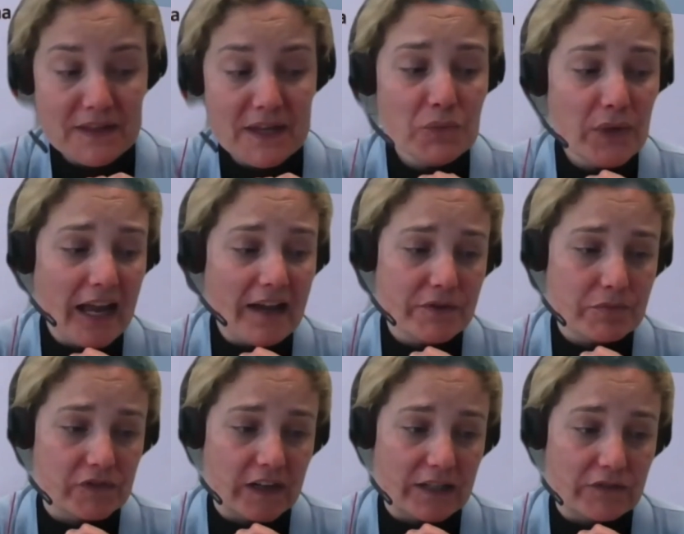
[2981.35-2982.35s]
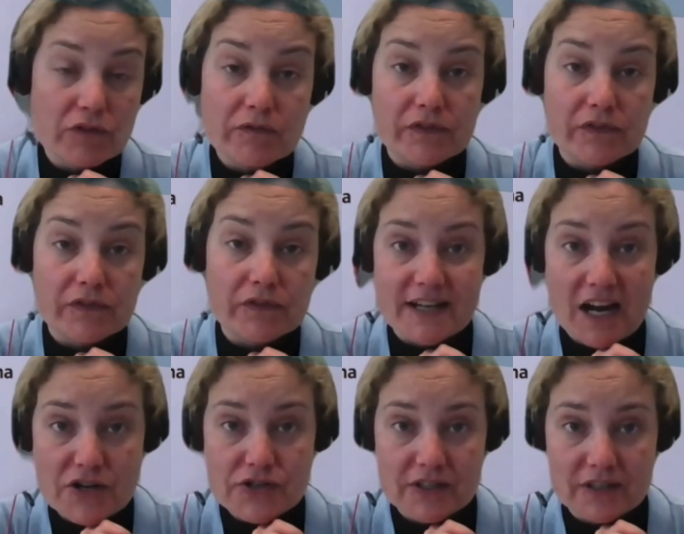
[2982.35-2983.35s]
Then we have to provide room for
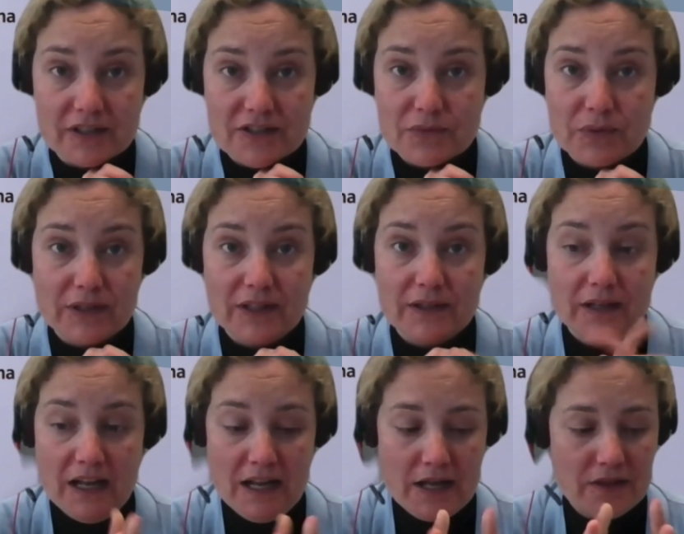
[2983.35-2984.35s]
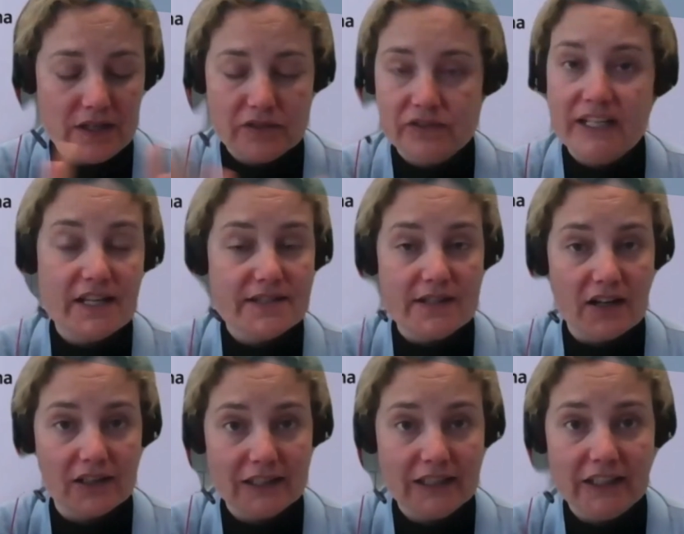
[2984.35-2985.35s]
discussion, because when the arena is
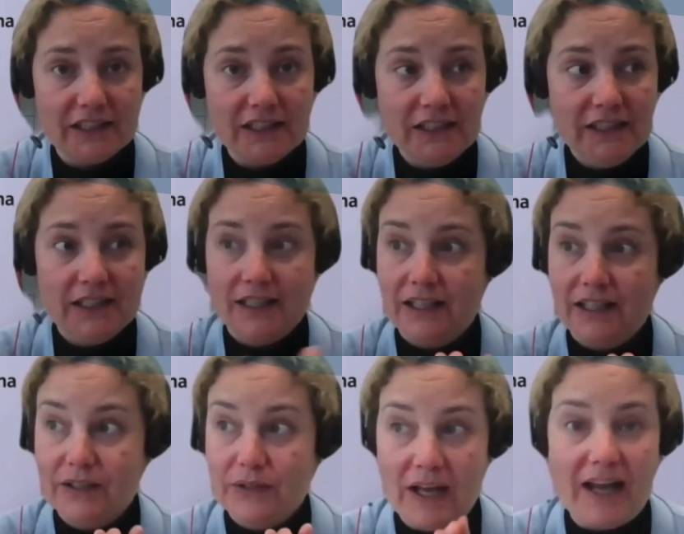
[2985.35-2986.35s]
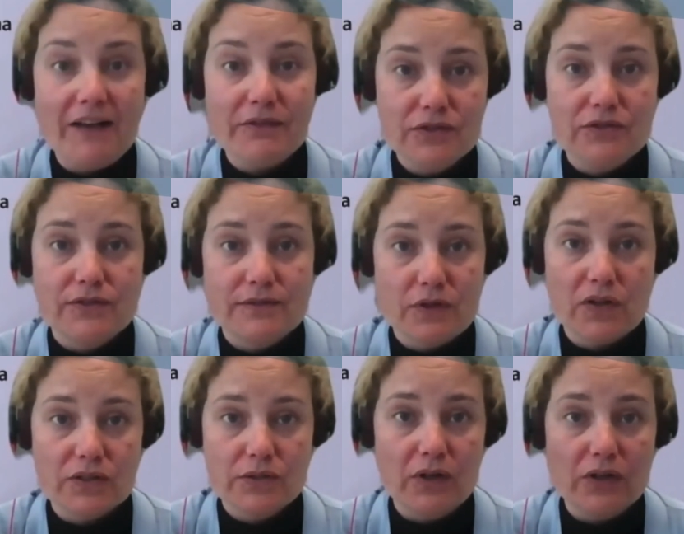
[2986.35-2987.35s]
not clear, you have to just
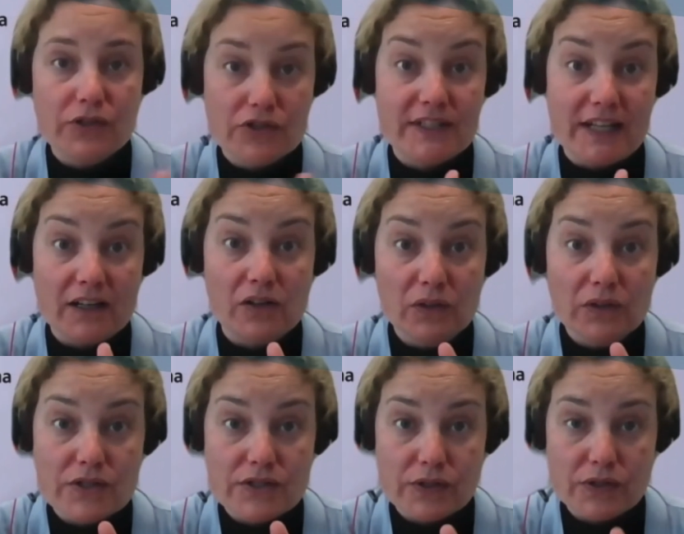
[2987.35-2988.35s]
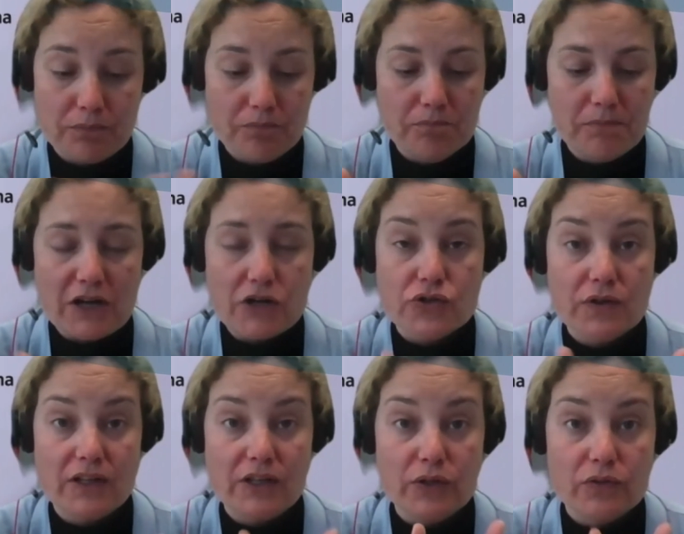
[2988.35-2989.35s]
talk to all your stakeholders to make sure
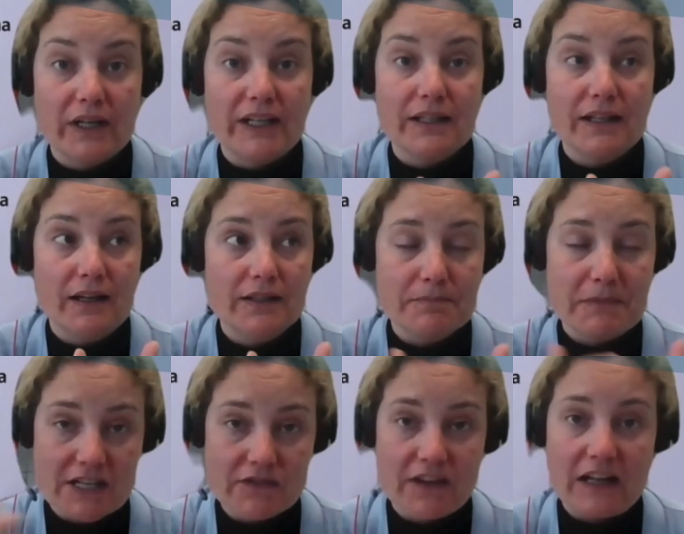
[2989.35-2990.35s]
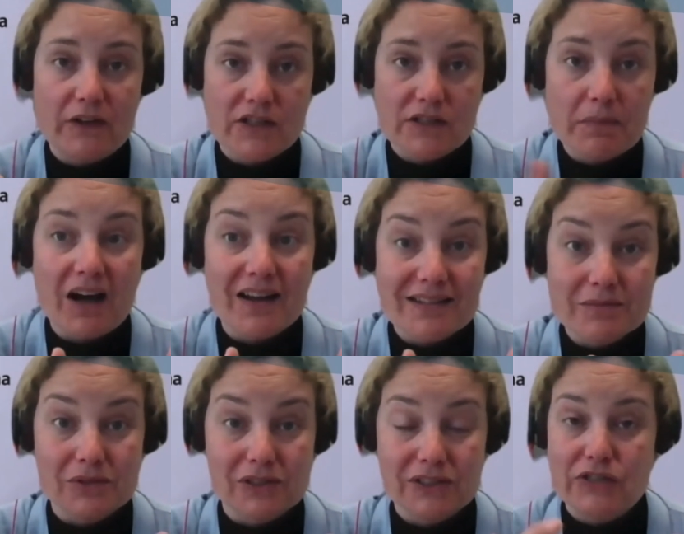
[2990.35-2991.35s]
that you create as much value as
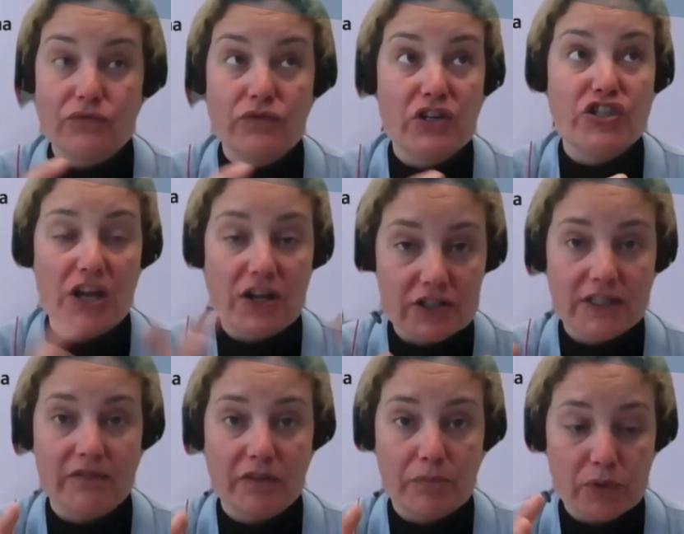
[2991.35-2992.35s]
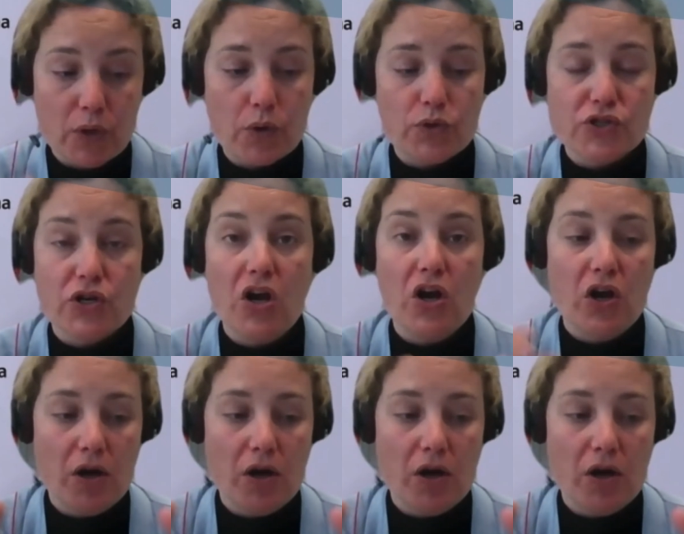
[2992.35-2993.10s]
possible. This regenerative approach,